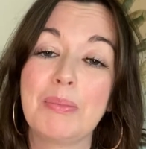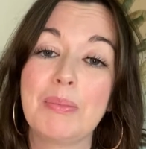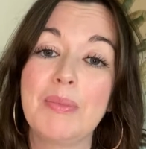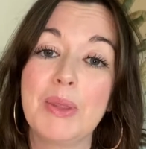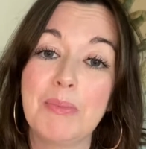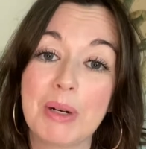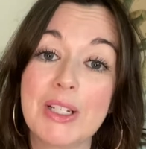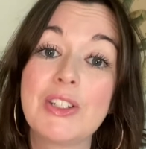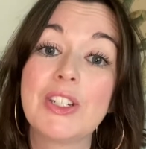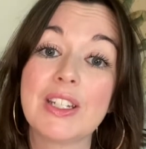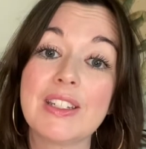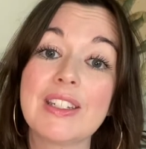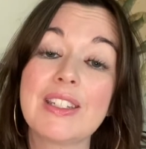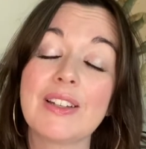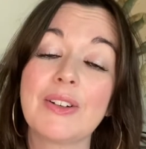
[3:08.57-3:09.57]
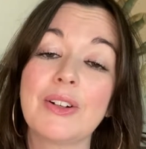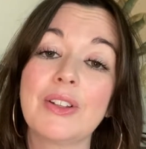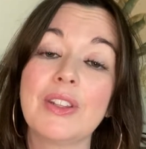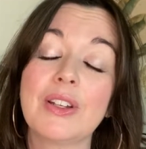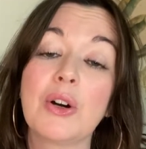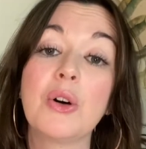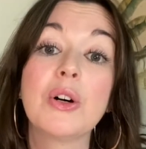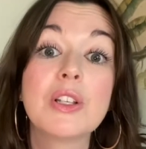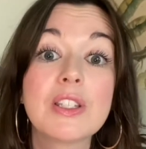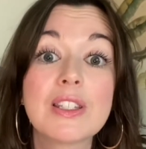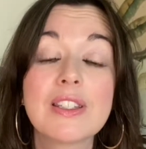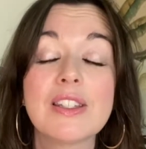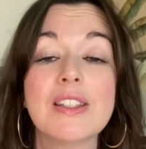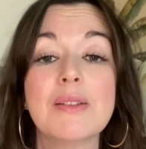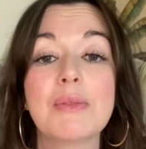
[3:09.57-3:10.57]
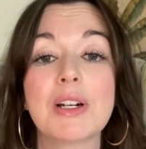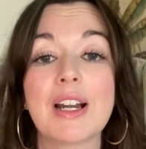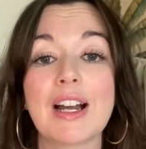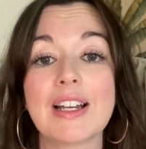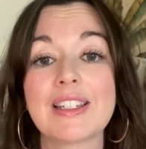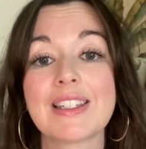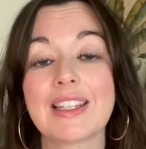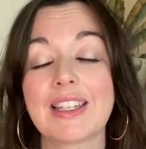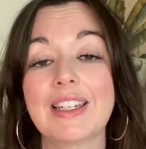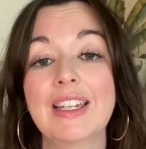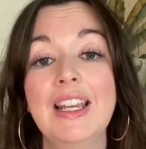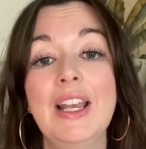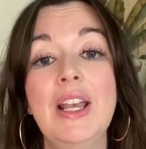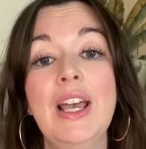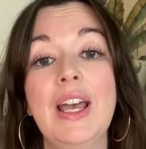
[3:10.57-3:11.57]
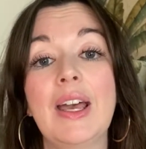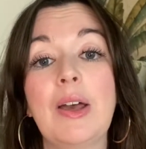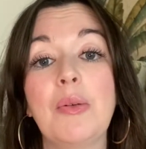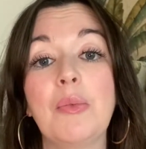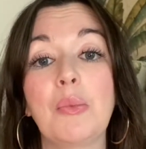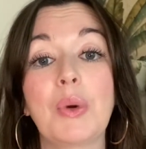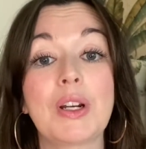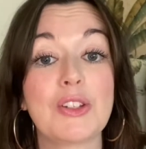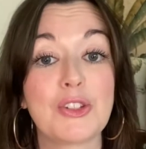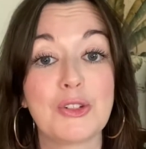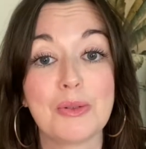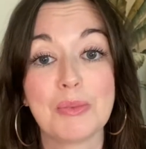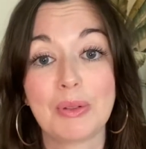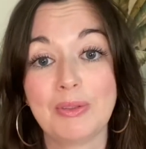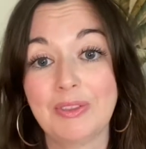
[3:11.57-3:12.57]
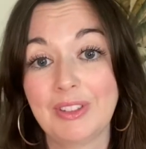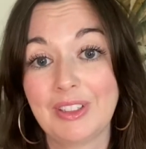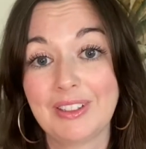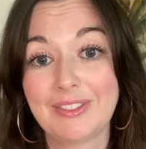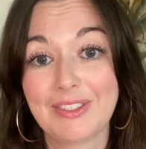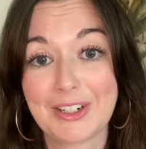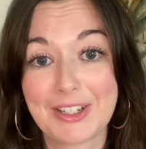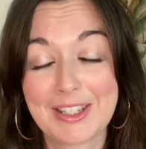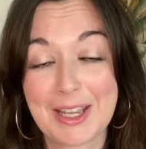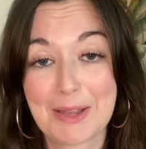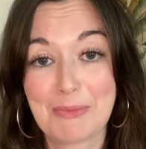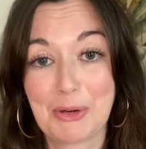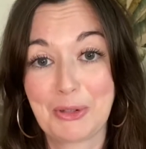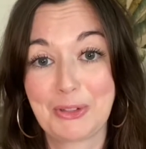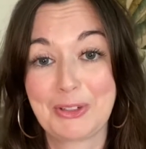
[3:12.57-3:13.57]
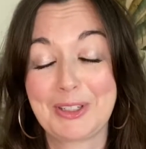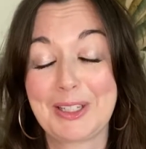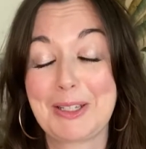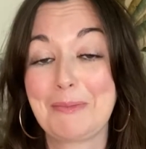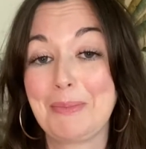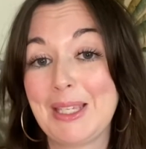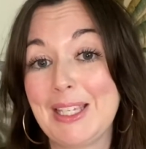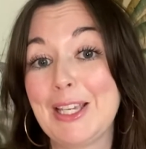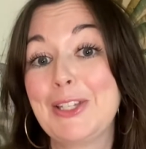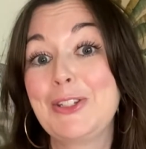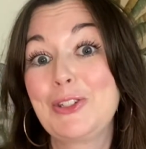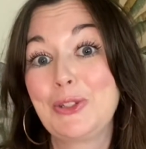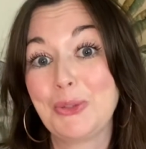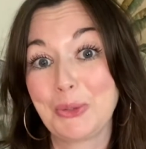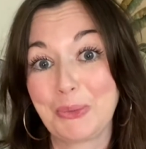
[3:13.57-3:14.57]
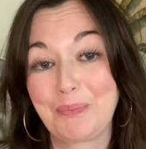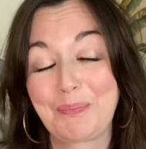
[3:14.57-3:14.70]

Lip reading: the budgets or the costs that they were asking weren't suitable for a first-time author like me. So